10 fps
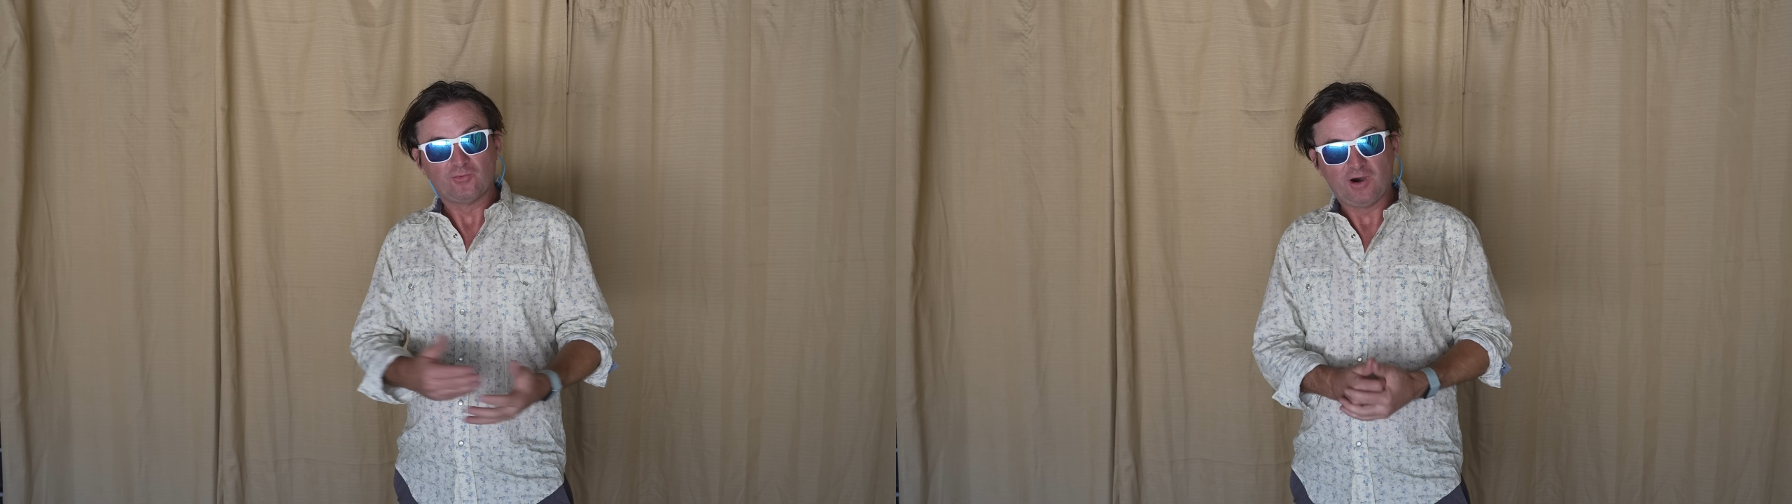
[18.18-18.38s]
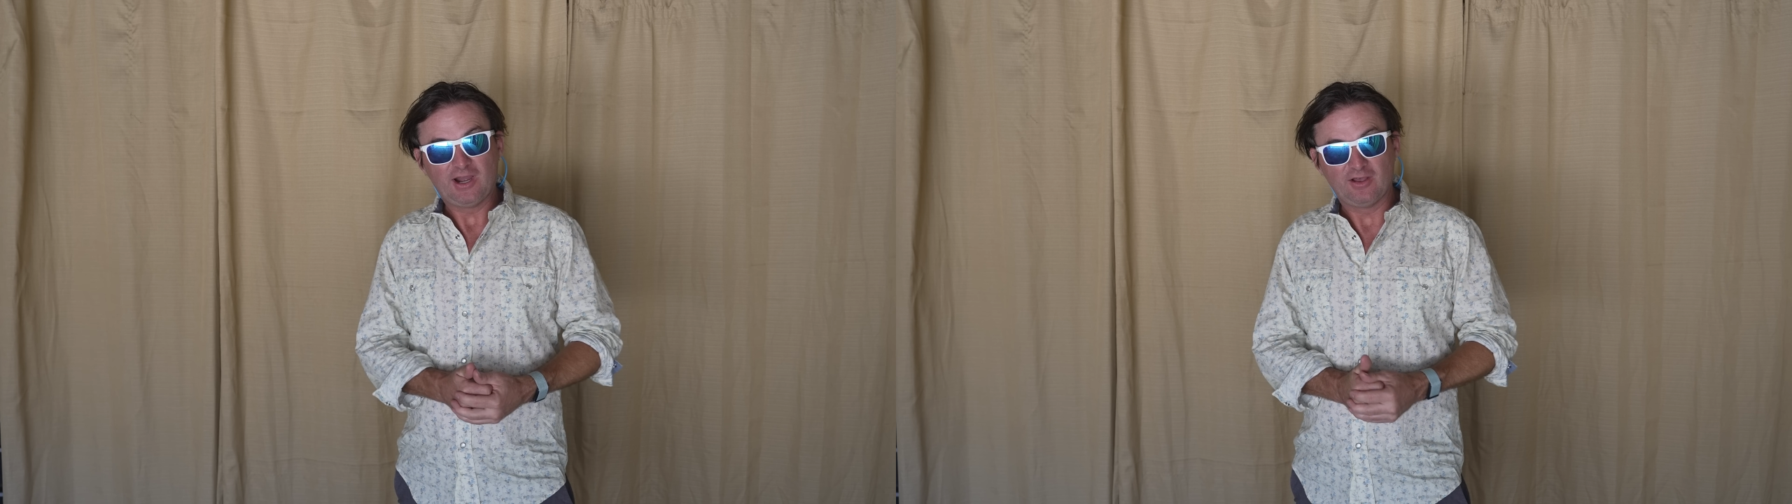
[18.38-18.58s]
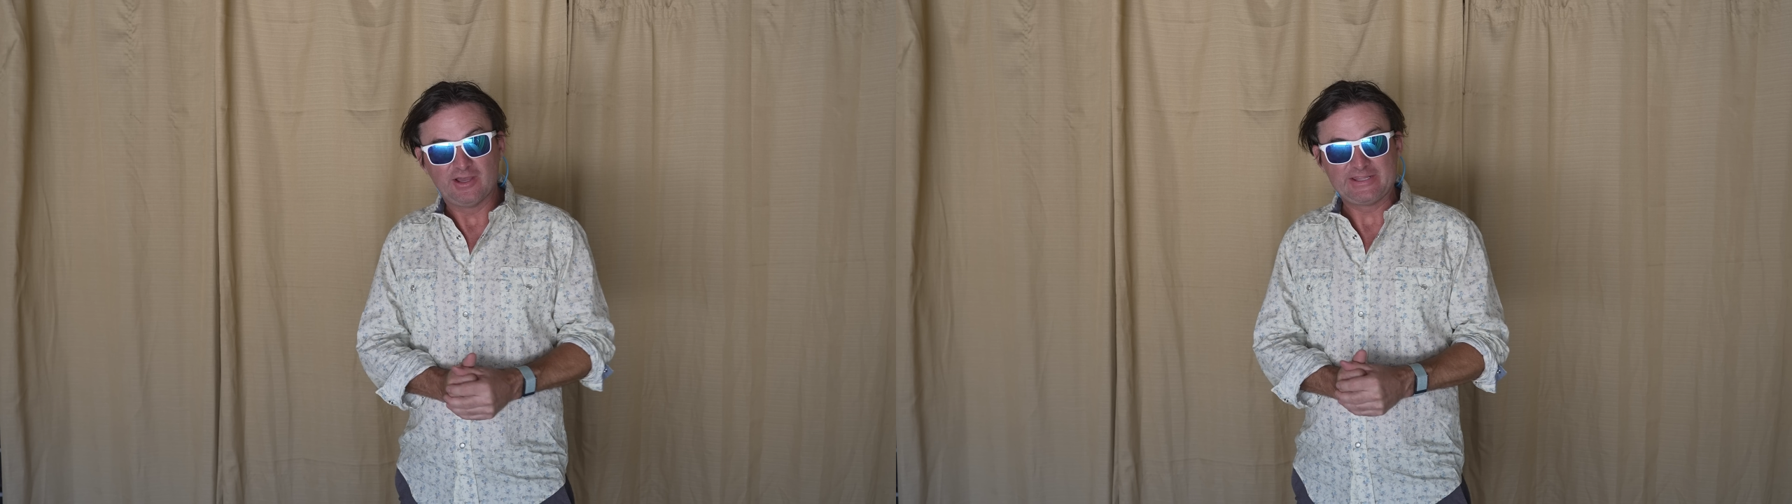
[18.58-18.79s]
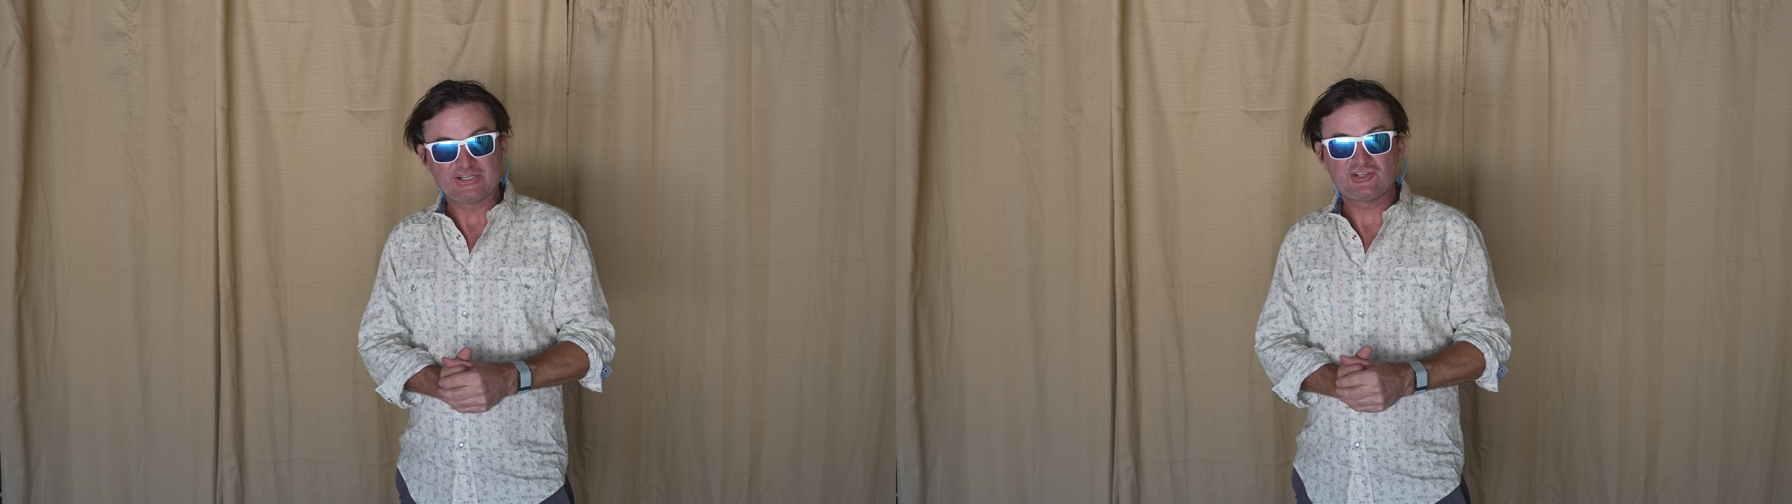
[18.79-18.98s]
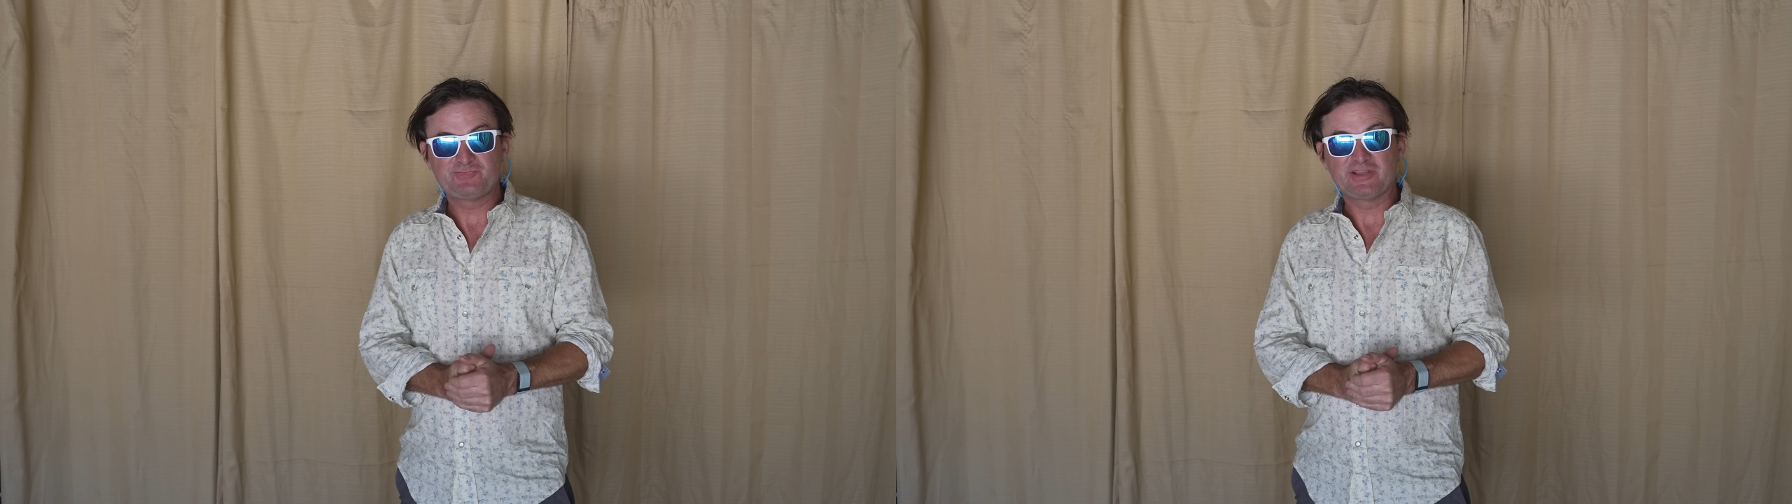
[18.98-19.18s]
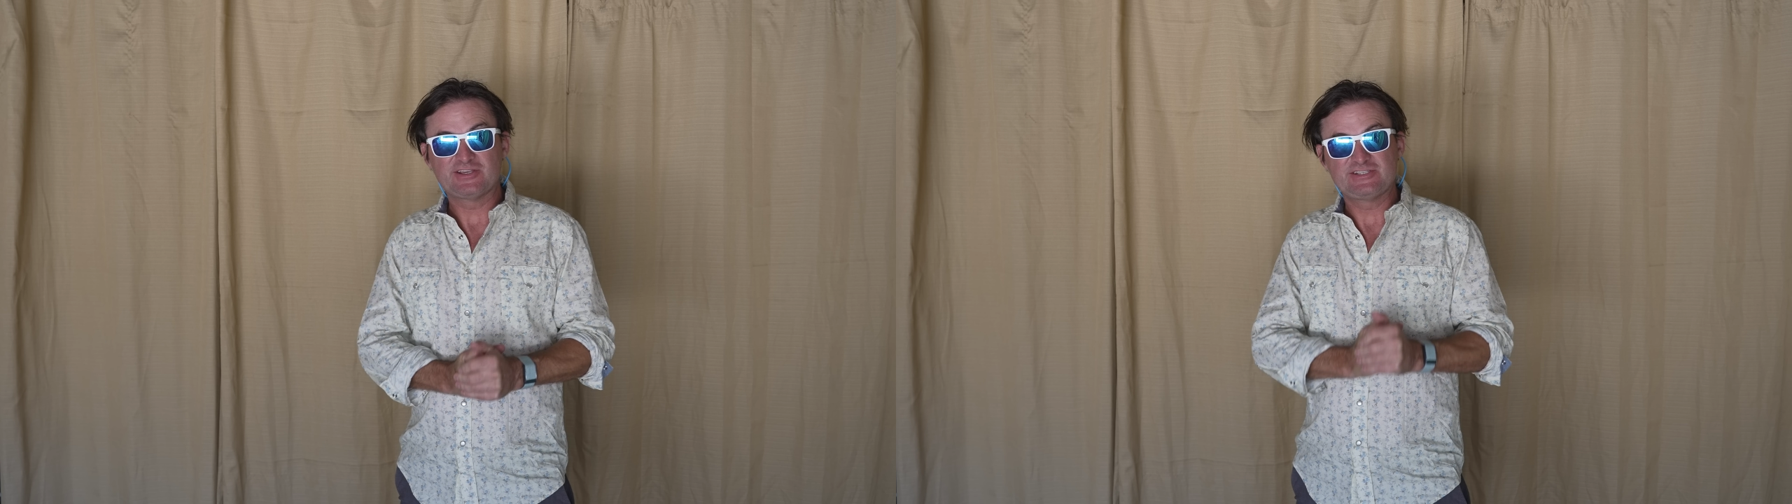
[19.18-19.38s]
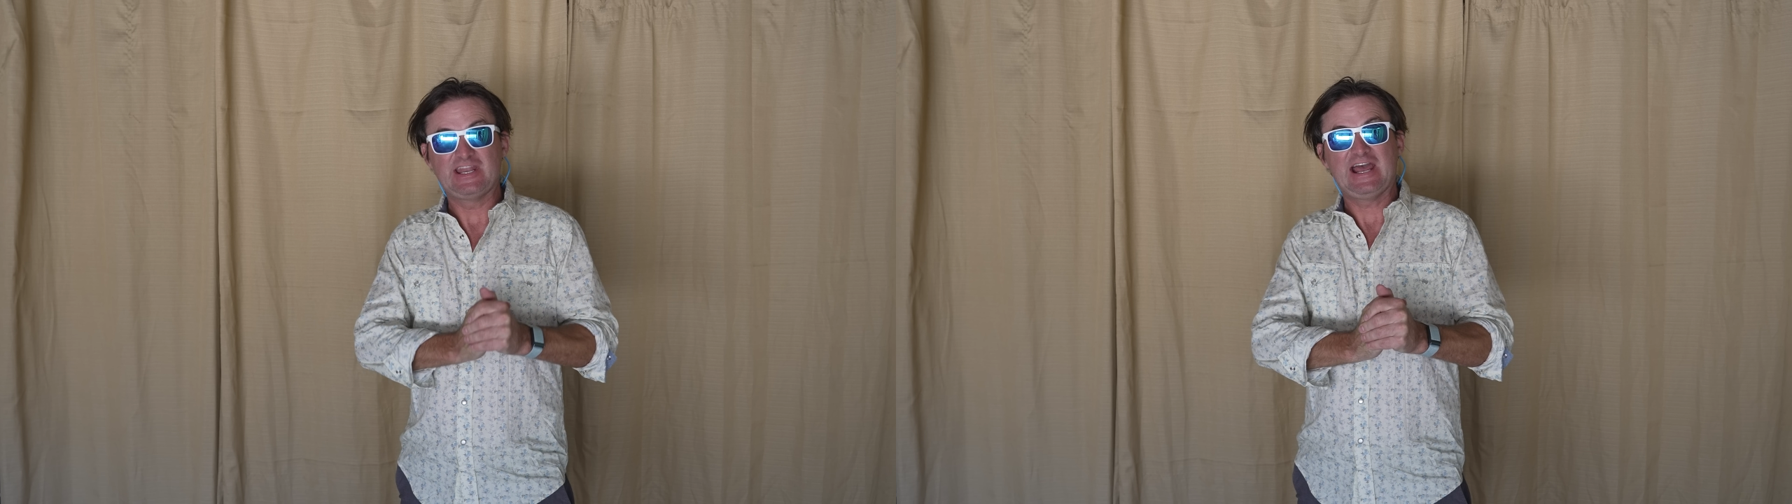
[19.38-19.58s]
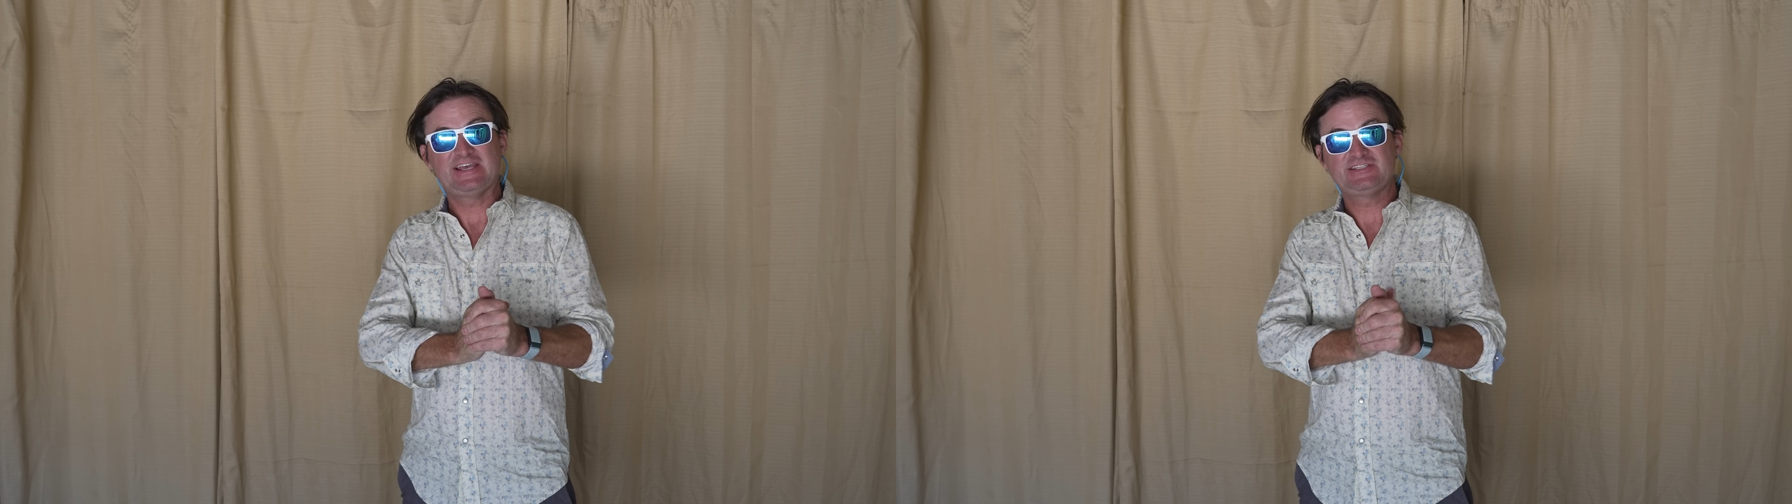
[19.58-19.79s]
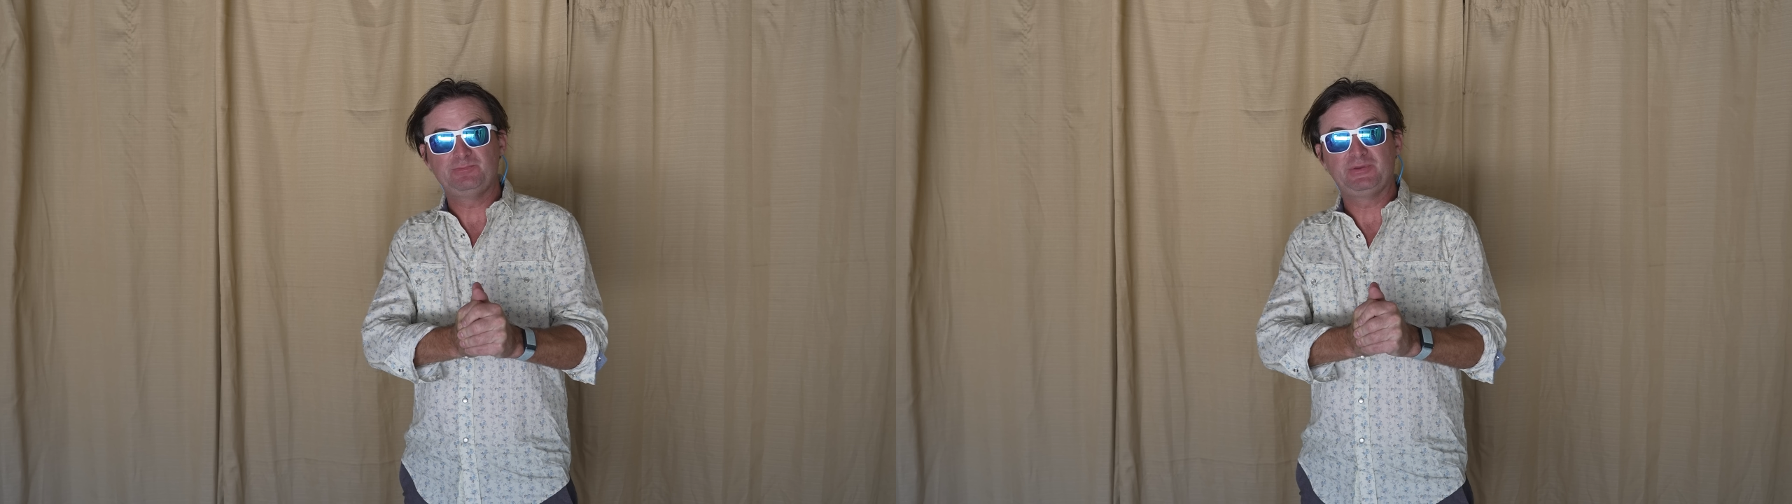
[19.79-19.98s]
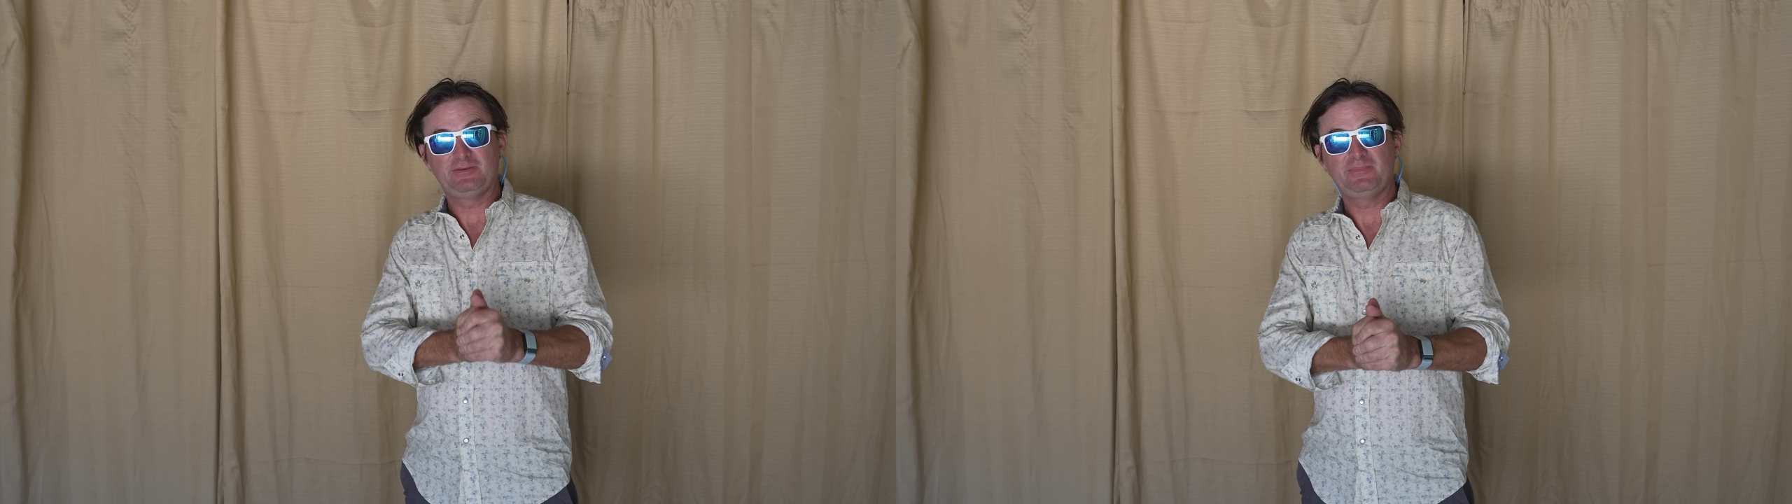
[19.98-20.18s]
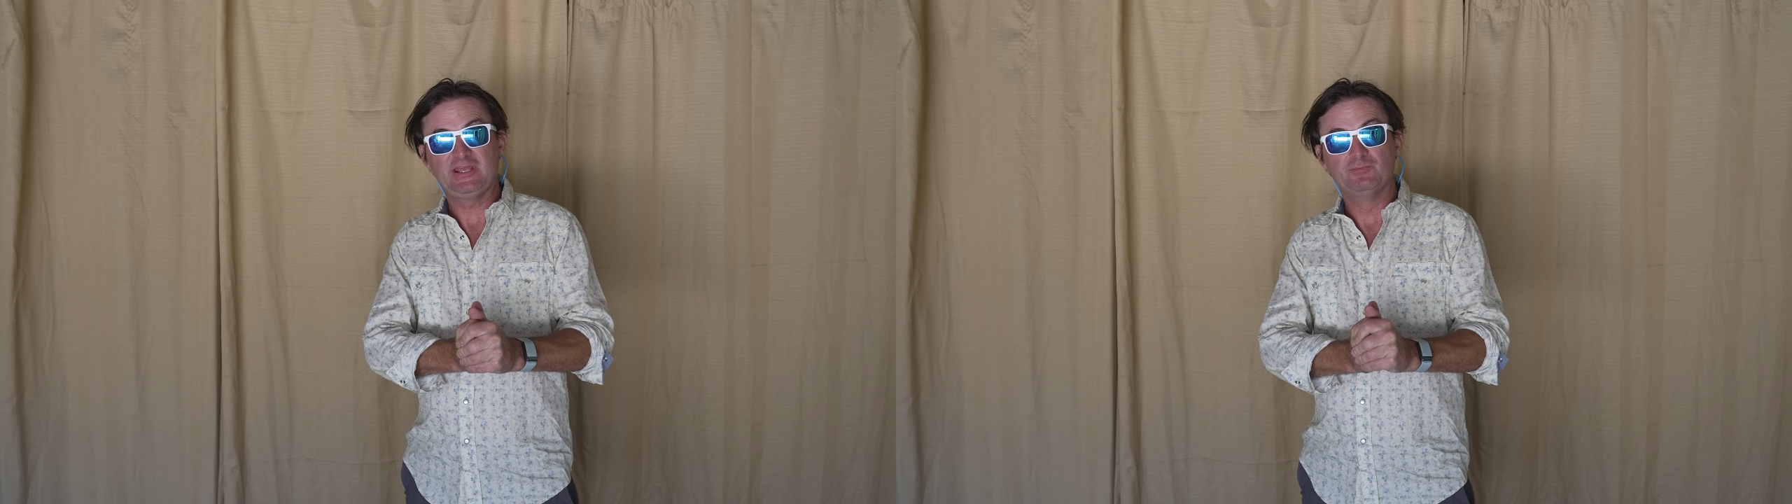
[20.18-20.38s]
a while, and that's just because it hasn't been made